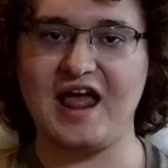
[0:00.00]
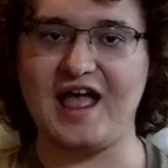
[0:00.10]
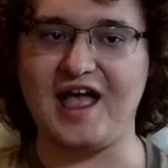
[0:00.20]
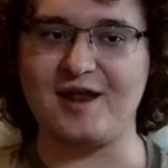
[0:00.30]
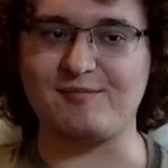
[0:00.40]

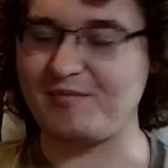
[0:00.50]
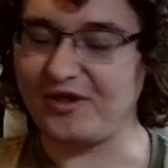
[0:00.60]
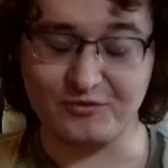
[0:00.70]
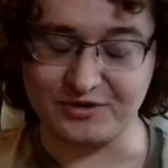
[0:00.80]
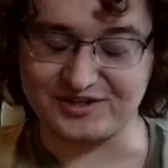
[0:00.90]
and my
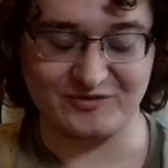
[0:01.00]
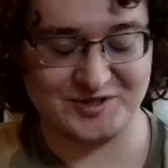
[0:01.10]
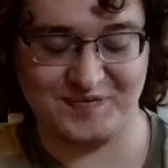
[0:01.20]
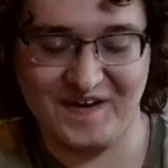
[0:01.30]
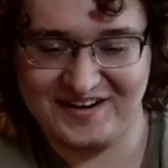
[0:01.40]
brother wouldn't
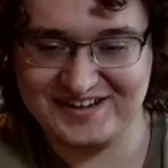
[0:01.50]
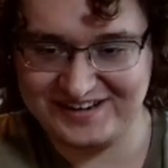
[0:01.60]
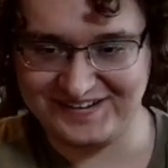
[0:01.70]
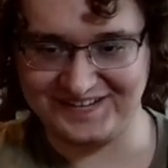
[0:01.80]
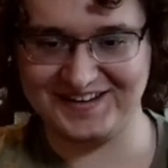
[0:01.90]
respond at
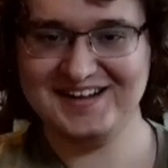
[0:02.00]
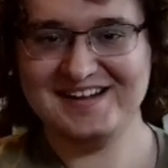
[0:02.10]
all.